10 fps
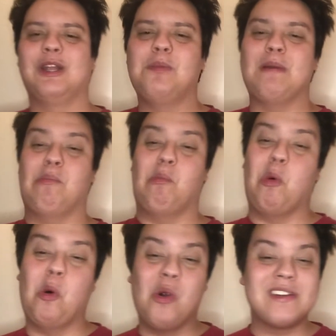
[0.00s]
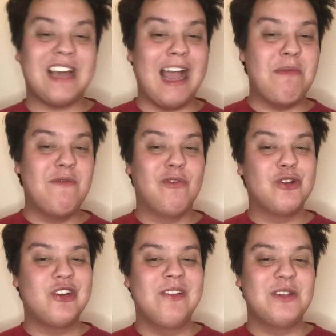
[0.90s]
bit more time
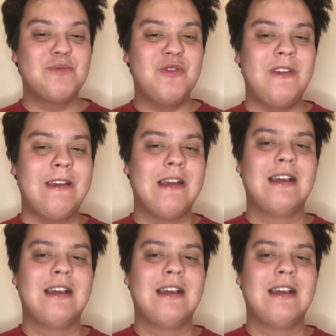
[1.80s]
inversion in this movie.